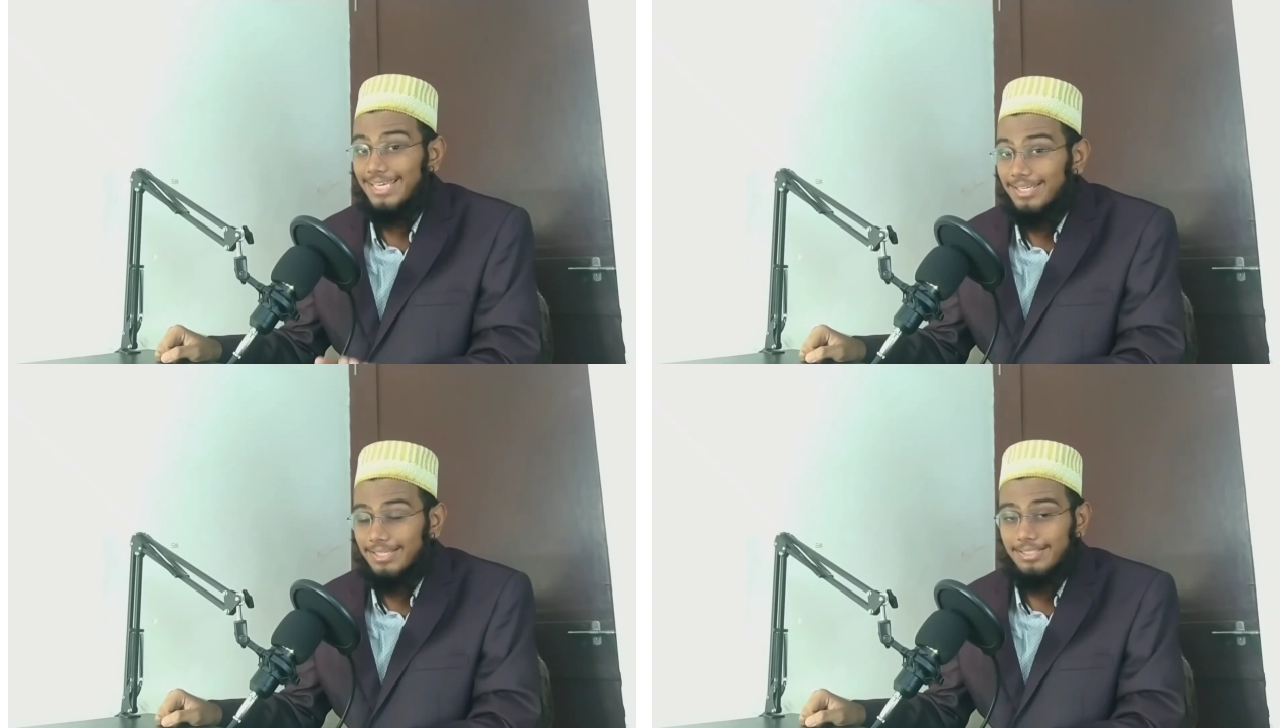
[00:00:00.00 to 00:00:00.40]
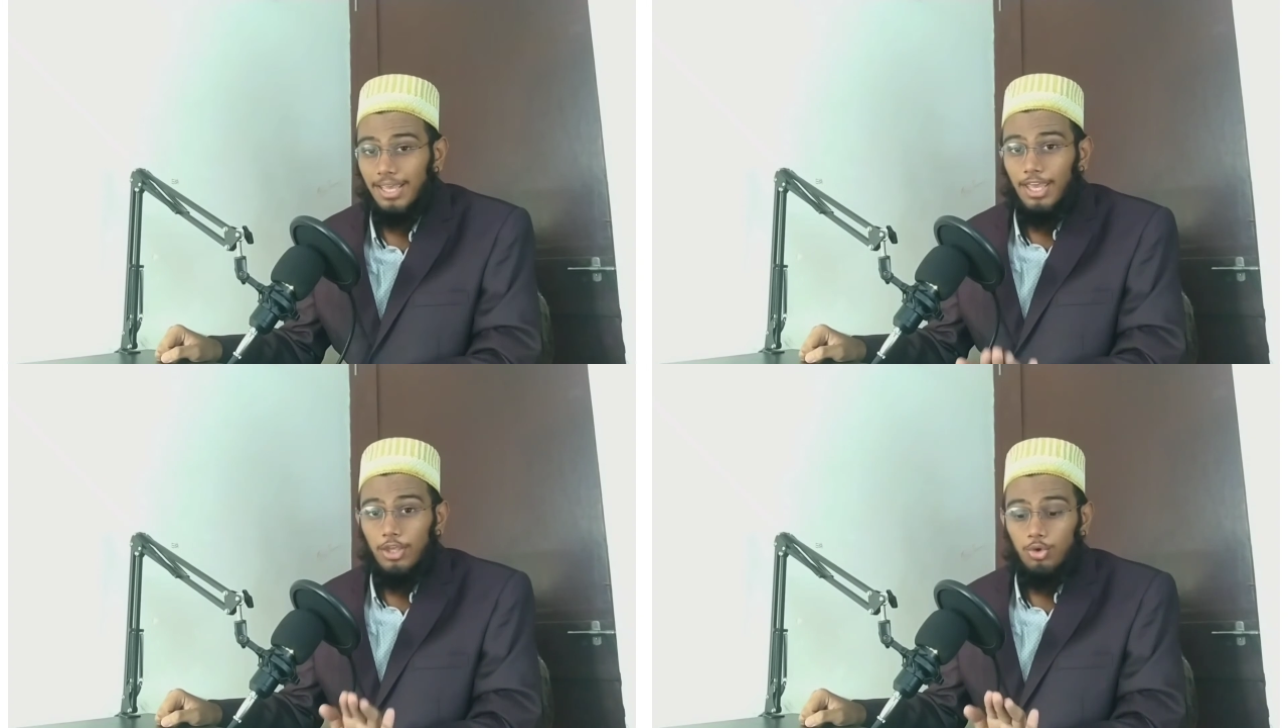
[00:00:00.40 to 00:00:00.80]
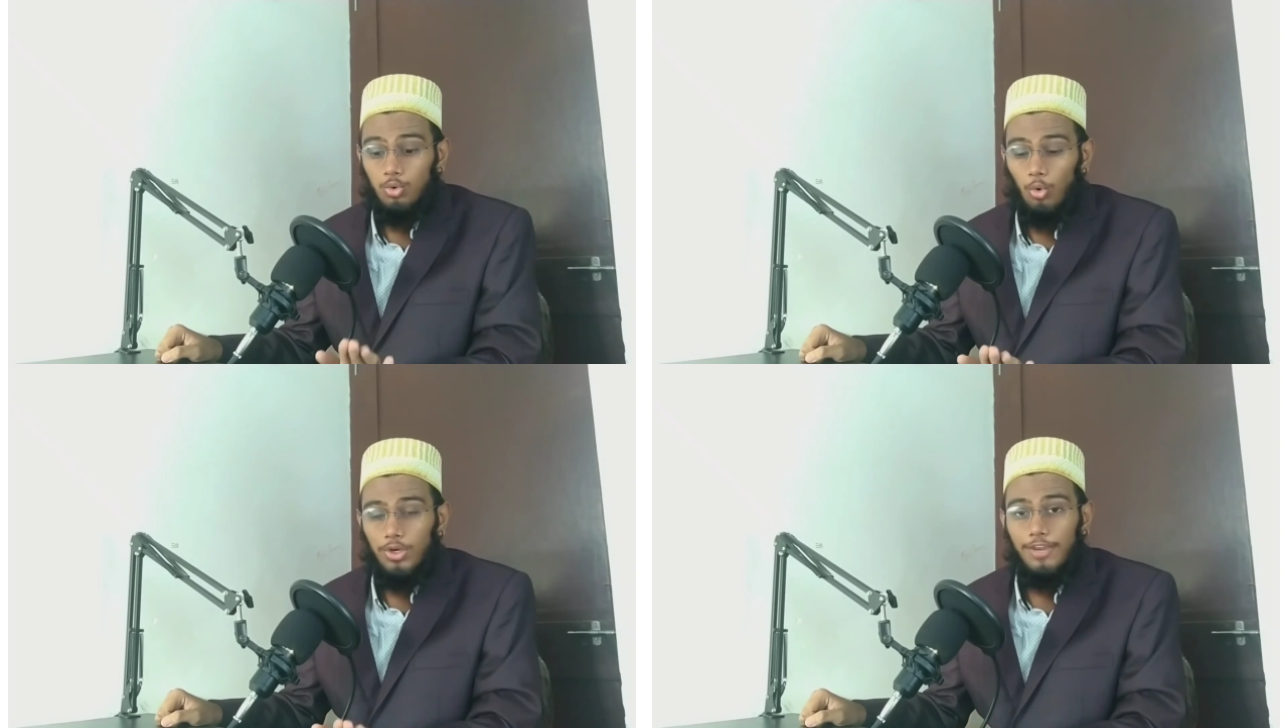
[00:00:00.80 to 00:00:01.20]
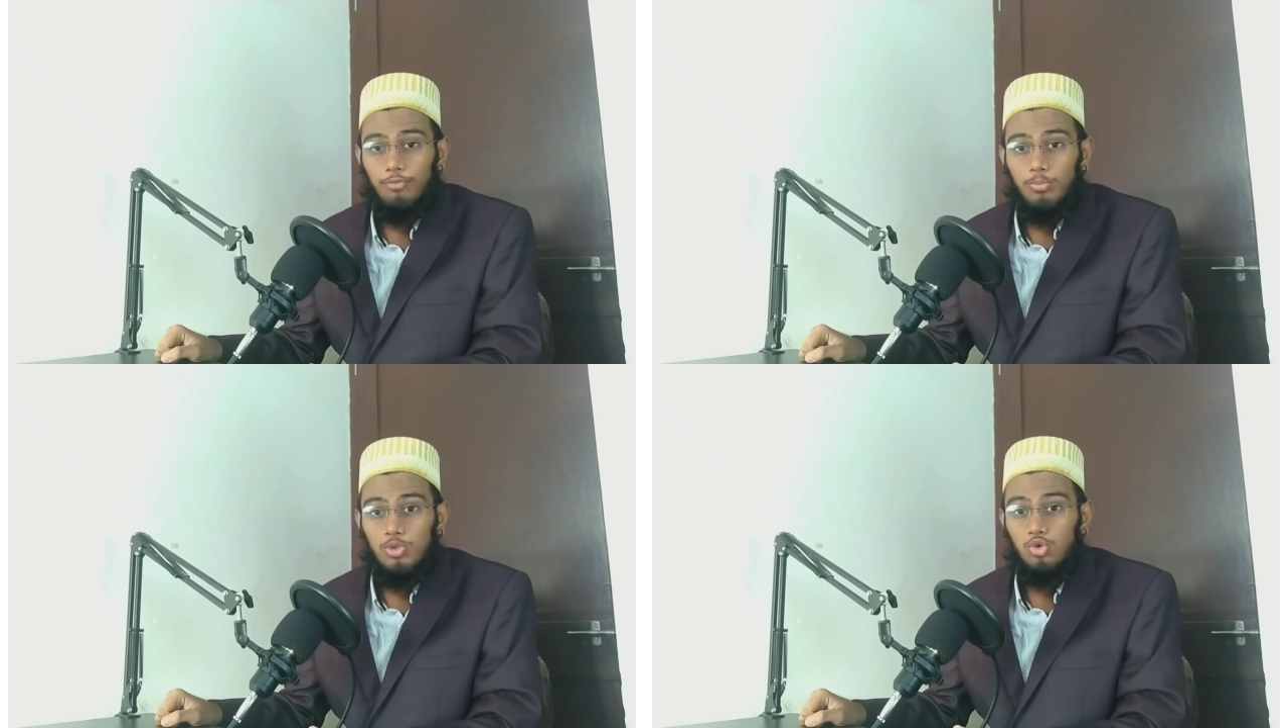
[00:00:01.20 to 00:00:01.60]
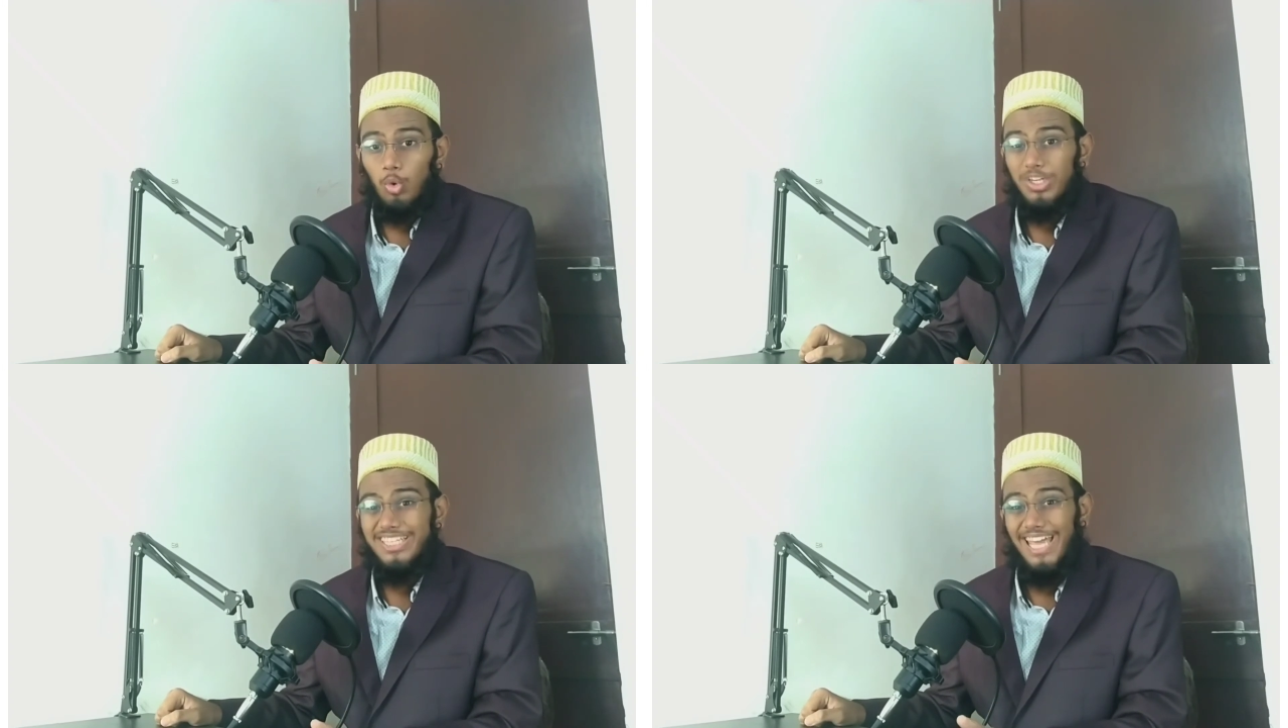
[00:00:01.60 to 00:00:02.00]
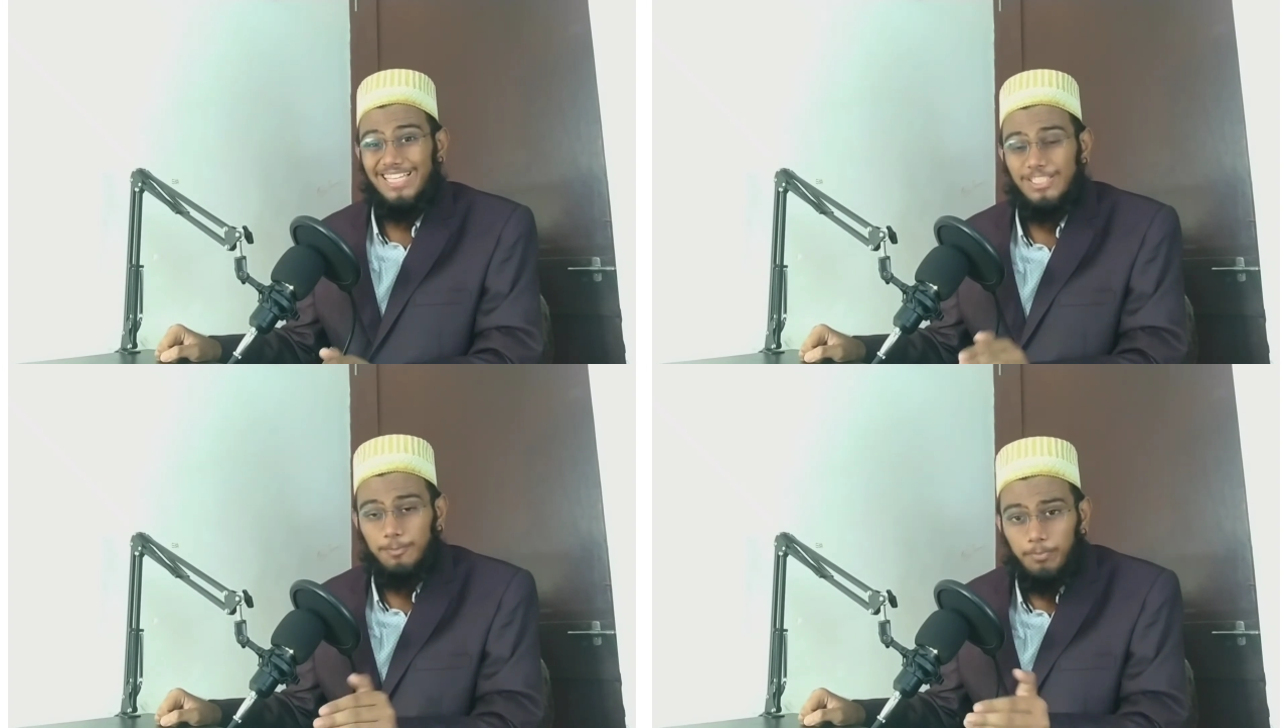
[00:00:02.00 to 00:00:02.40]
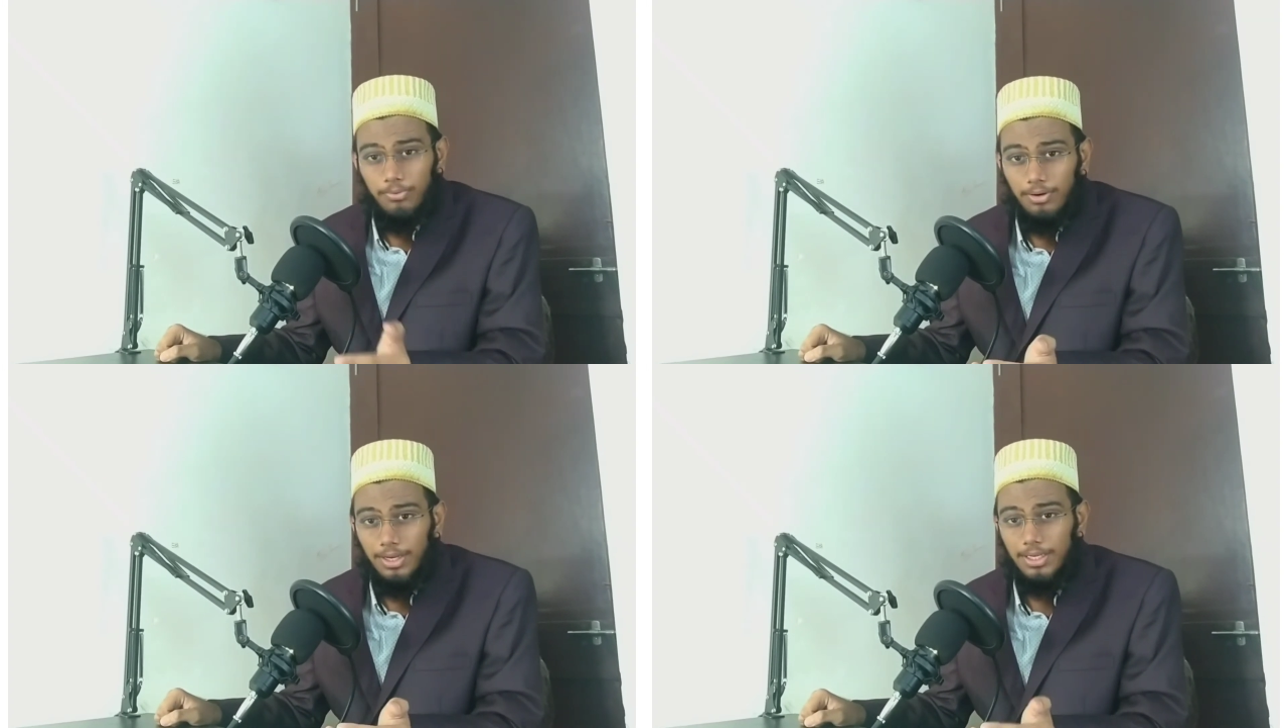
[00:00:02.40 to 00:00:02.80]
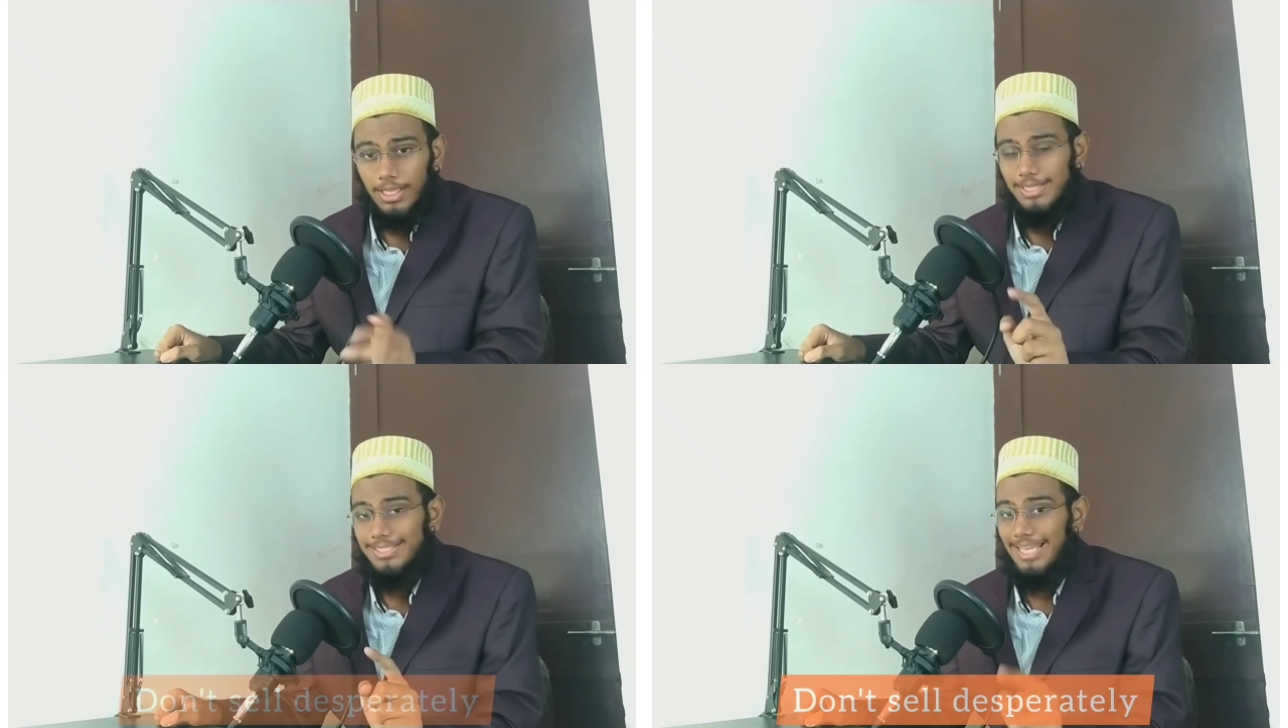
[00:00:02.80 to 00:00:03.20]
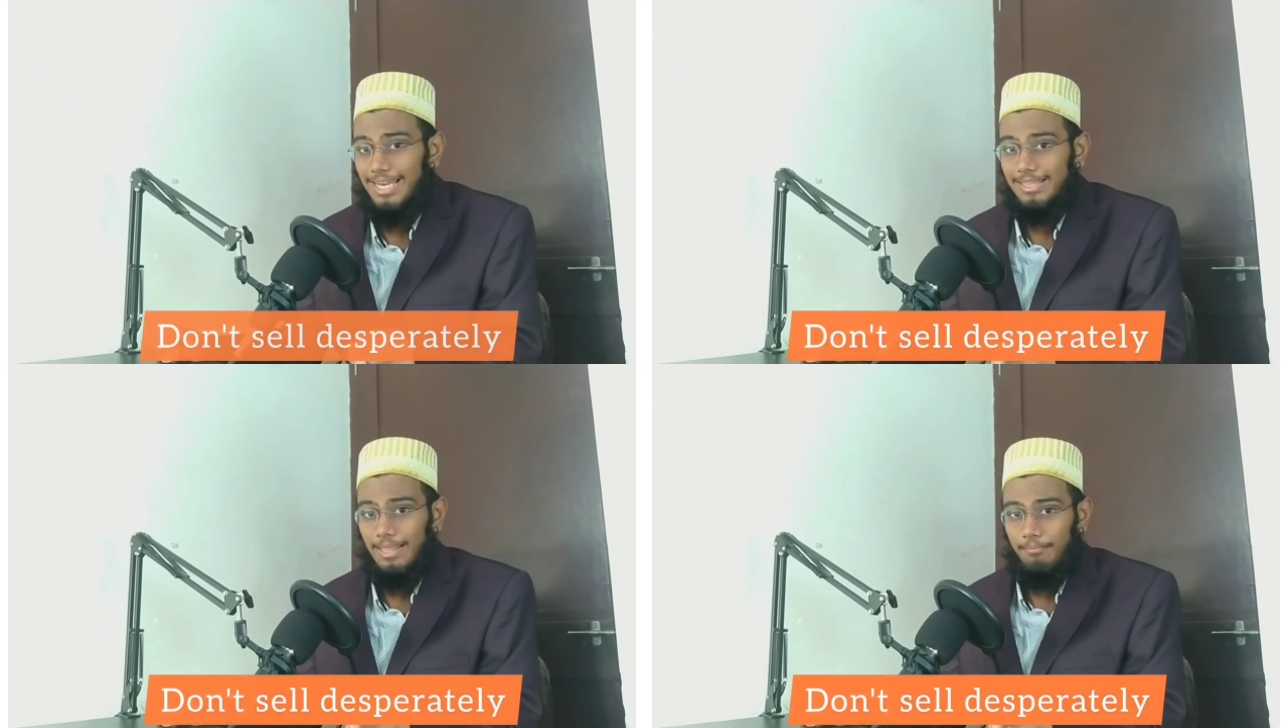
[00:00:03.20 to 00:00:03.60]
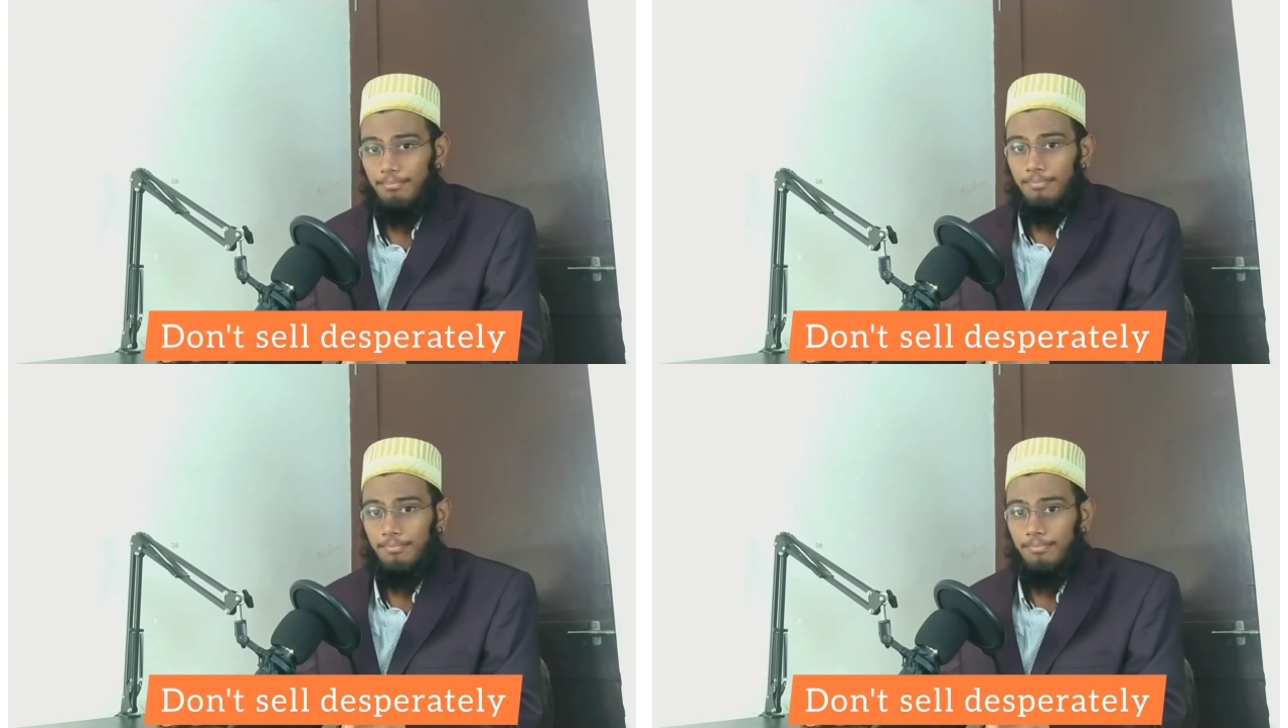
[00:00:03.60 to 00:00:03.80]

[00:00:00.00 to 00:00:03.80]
is you don't have to be so desperate in selling them.